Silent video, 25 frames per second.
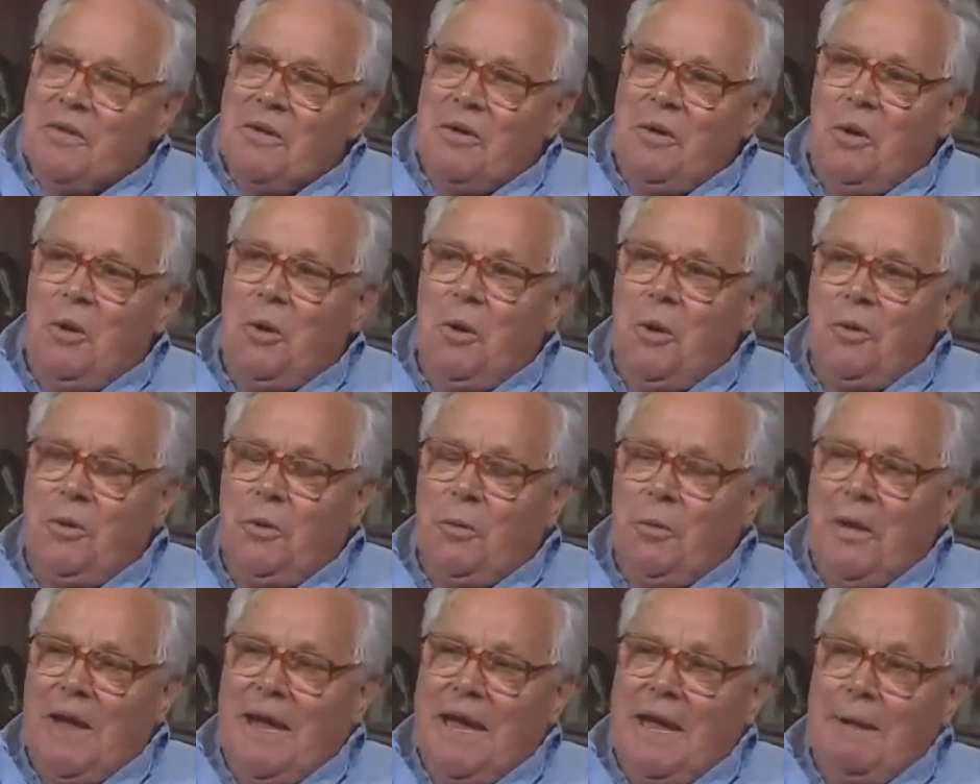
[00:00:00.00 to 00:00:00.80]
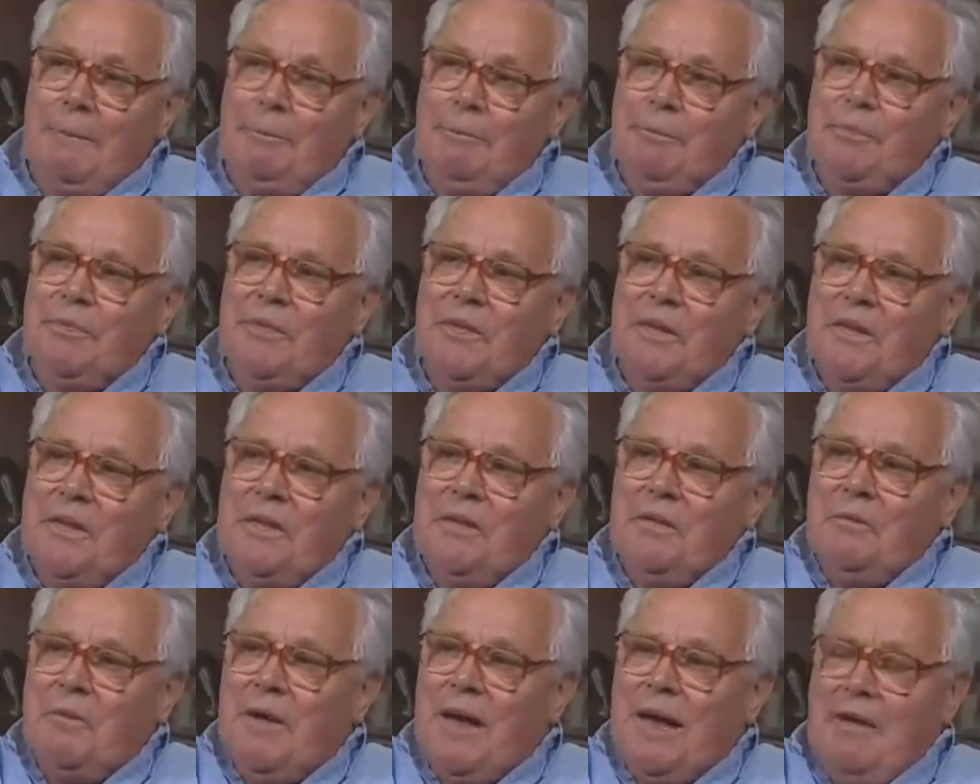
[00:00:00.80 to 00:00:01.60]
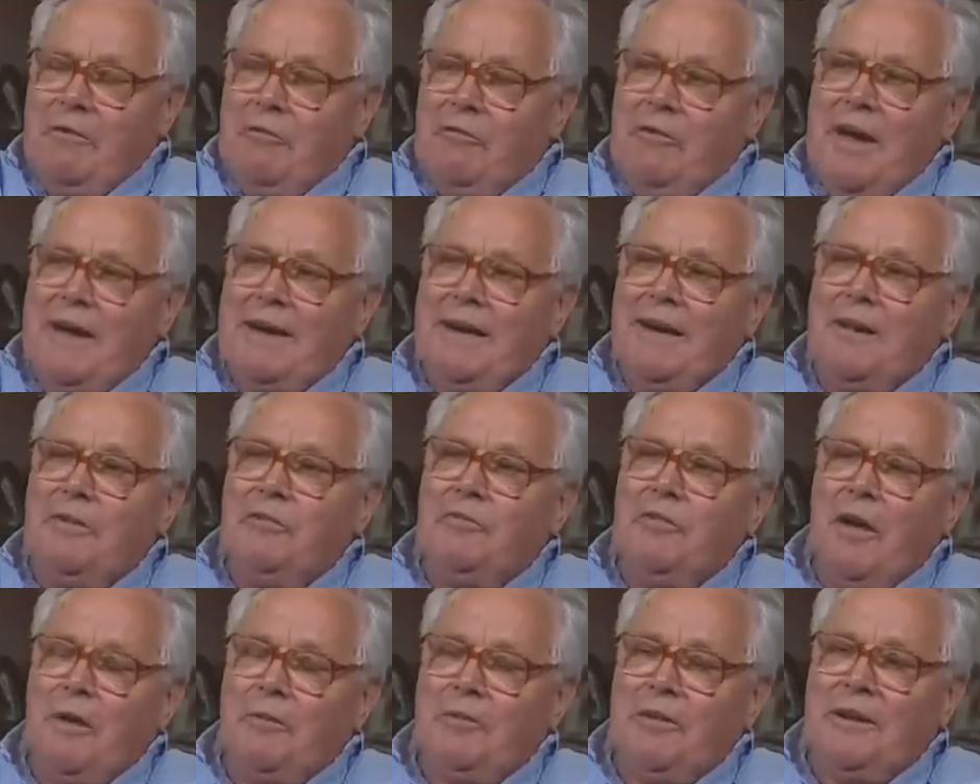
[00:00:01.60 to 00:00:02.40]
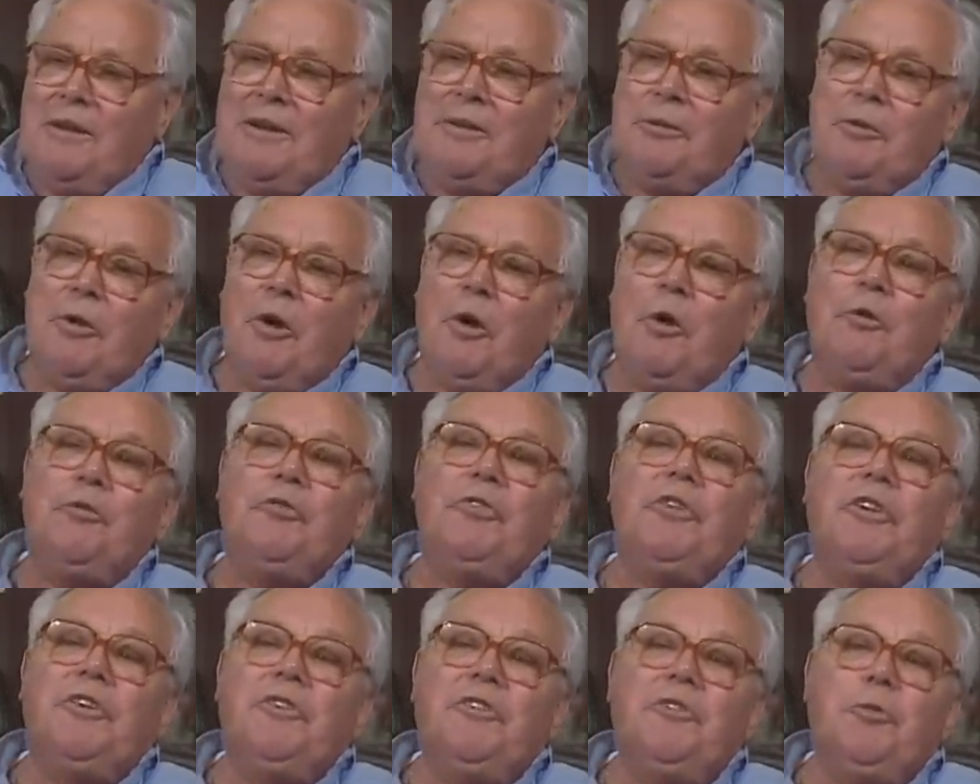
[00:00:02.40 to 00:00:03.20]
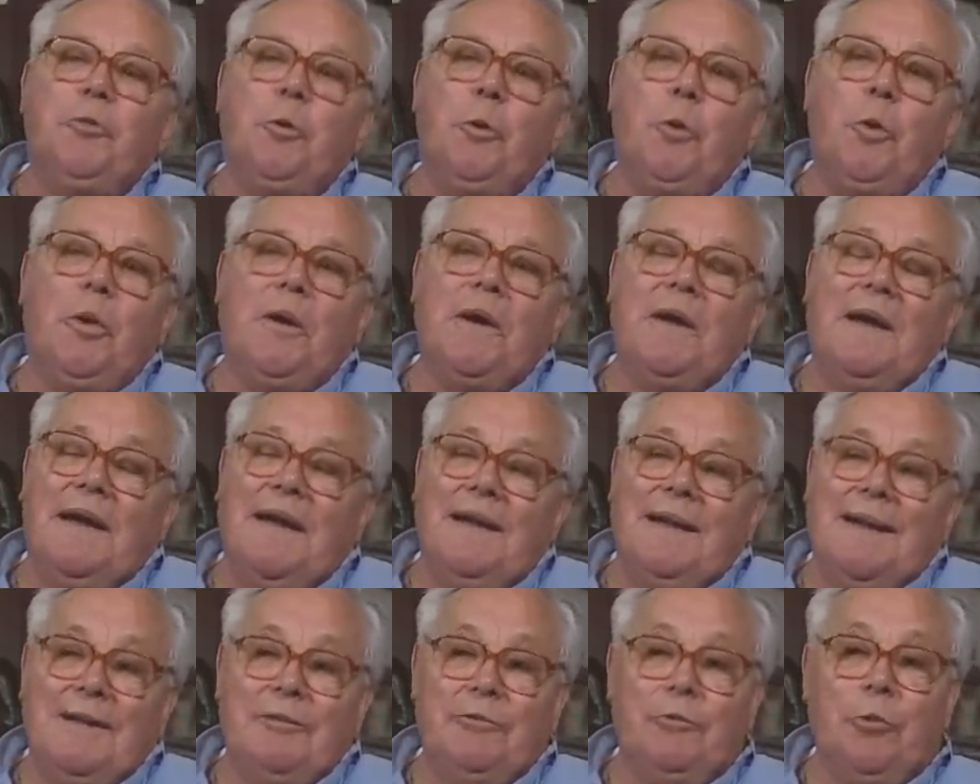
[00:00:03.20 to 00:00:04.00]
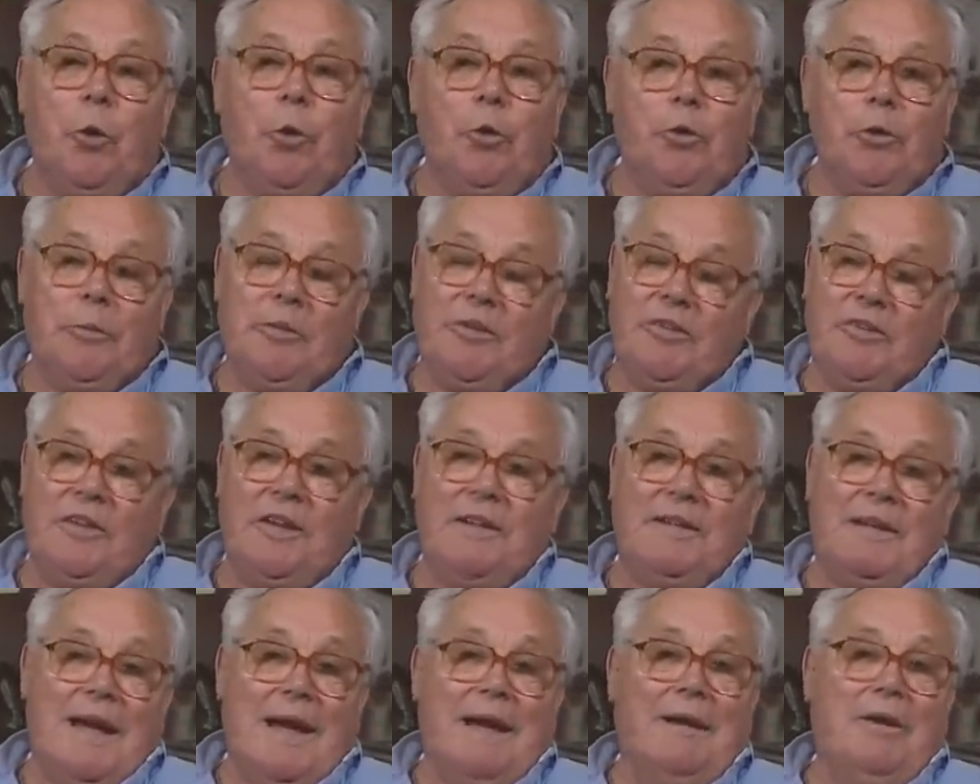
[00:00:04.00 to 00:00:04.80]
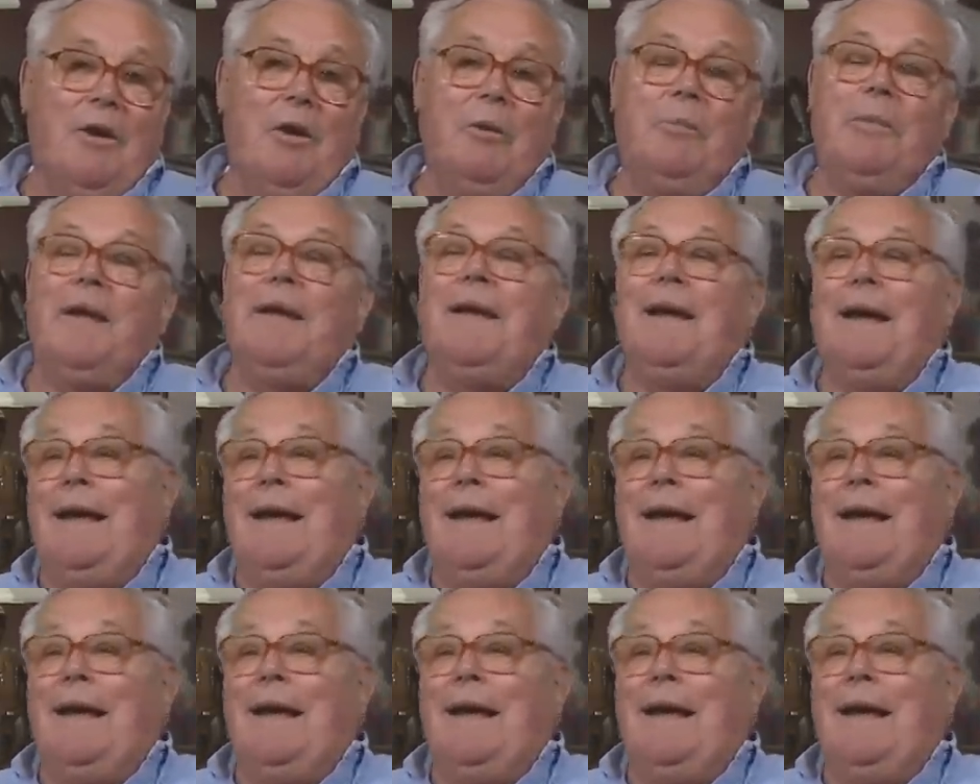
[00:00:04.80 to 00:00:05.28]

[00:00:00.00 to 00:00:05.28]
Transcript: all the way where I finally found a little grocery store, and I told them, I said, I'm coming,